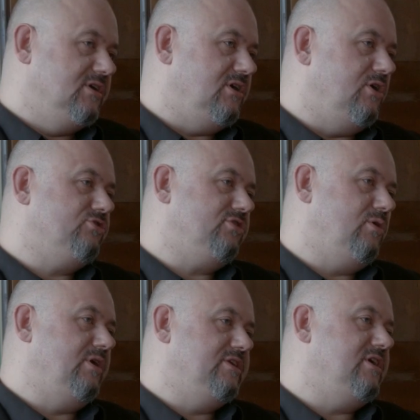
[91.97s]
Also,
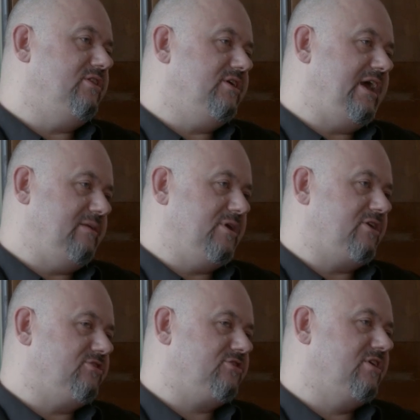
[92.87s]
on the other hand,
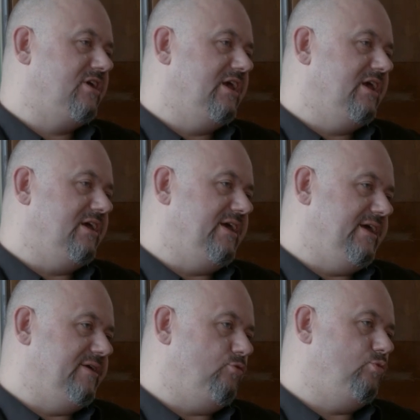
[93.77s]
because
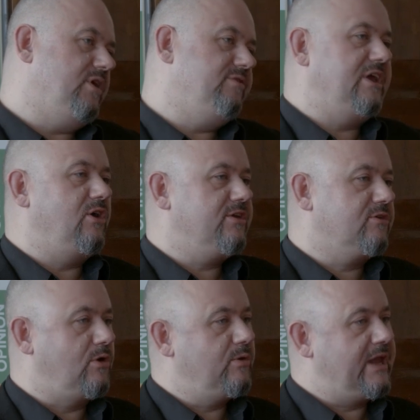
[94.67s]
one of the other
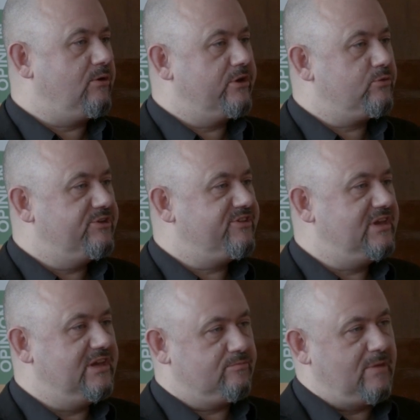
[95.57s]
growing areas we see
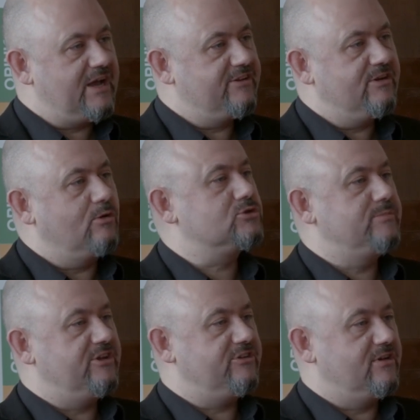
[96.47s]
is marketing
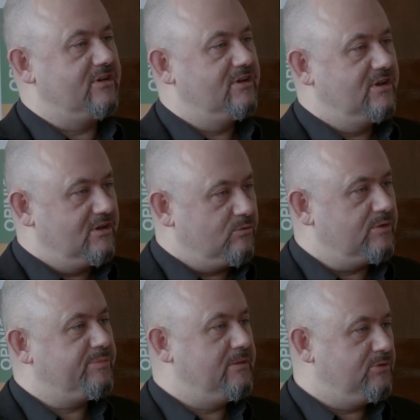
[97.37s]
automation, where
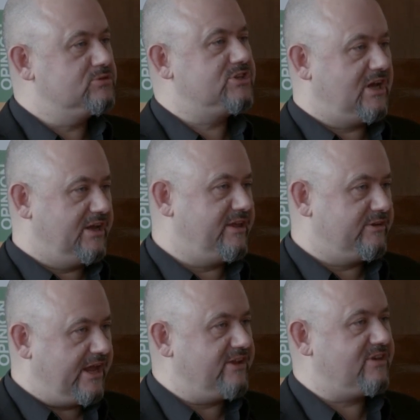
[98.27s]
people tie their
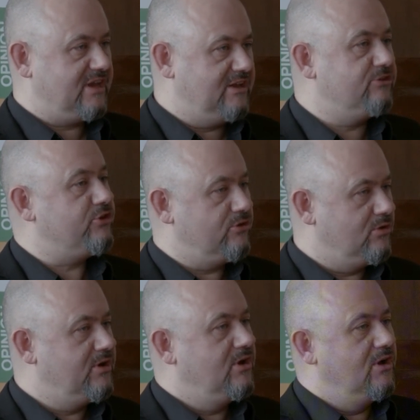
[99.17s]
data into
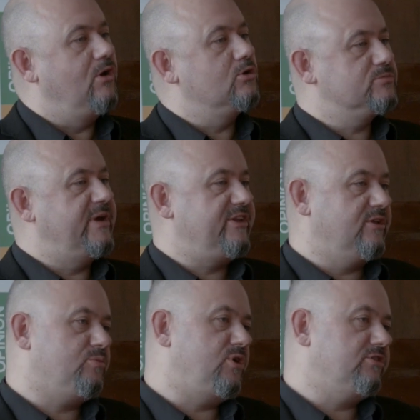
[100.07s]
automating
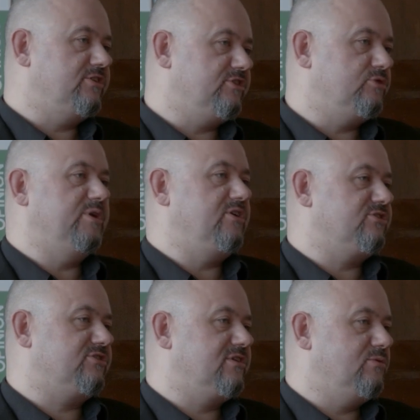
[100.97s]
the processes,
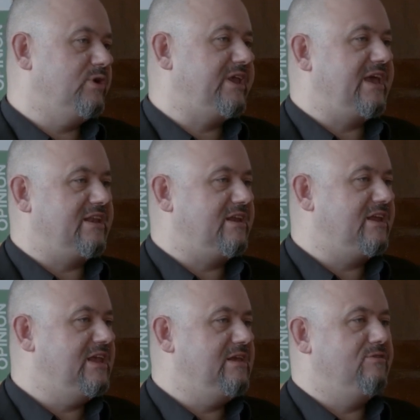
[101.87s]
because we get
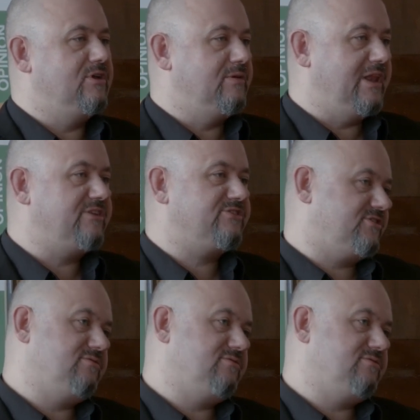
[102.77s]
even less